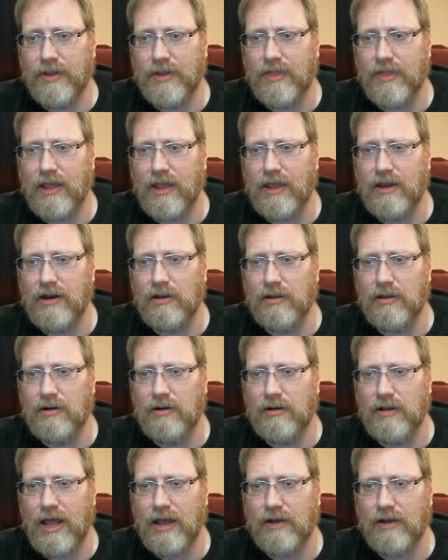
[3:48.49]
but they get a
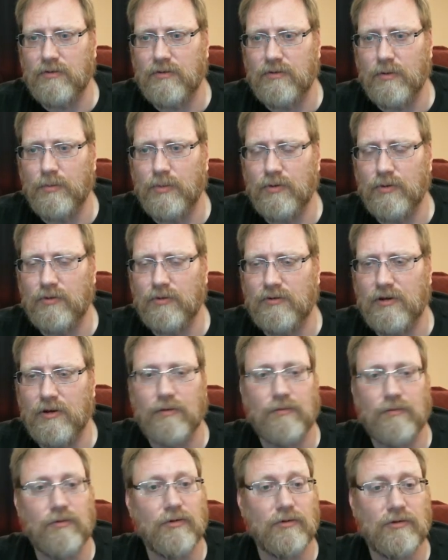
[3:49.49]
little extra boost
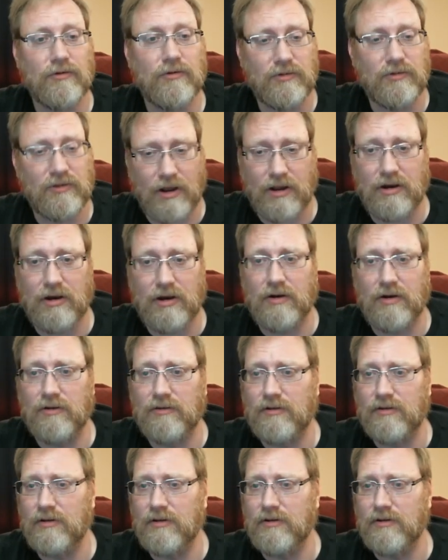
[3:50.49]
here for some
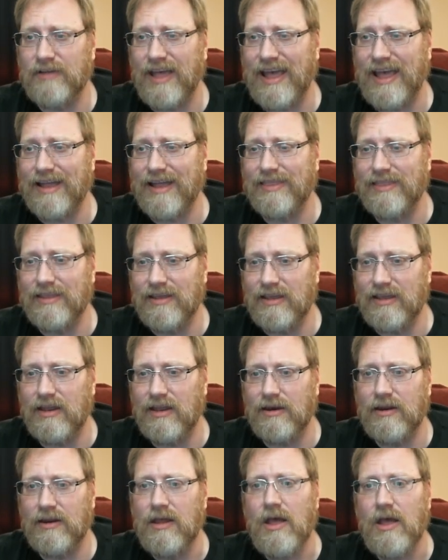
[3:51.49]
secondary skills at the
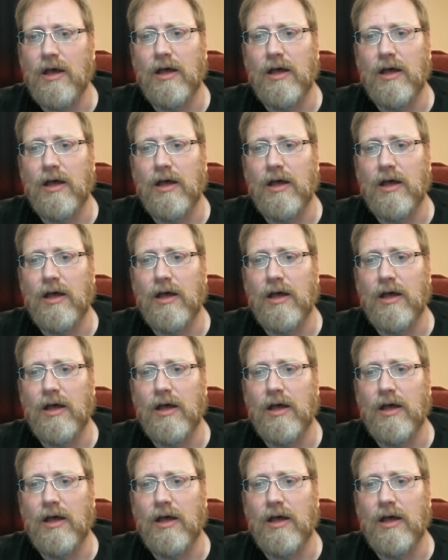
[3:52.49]
end.